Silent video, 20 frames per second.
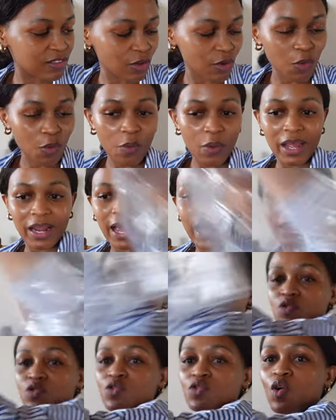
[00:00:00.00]
ago and I
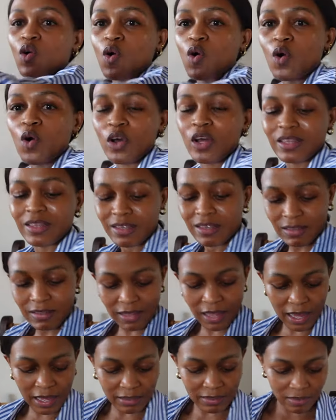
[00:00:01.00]
saw
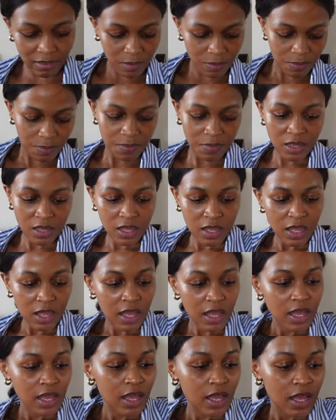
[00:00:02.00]
this item.
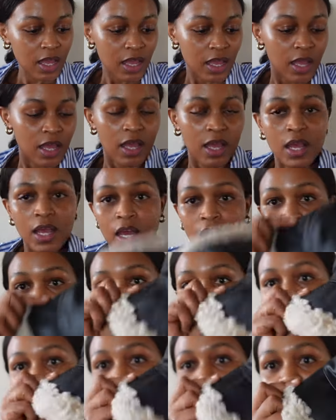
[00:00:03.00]

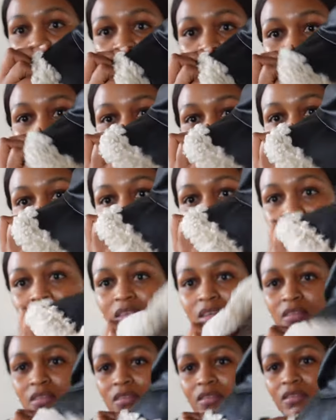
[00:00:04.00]
So this item is
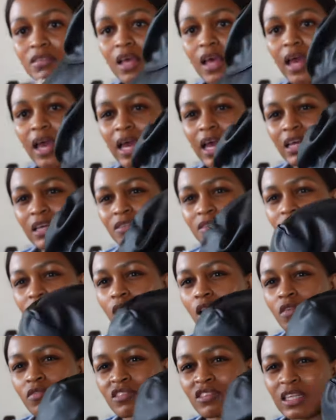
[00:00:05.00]
this
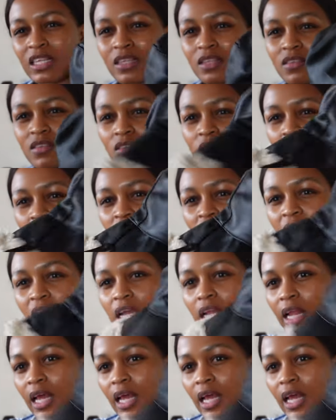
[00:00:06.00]
hat. Obviously this is fake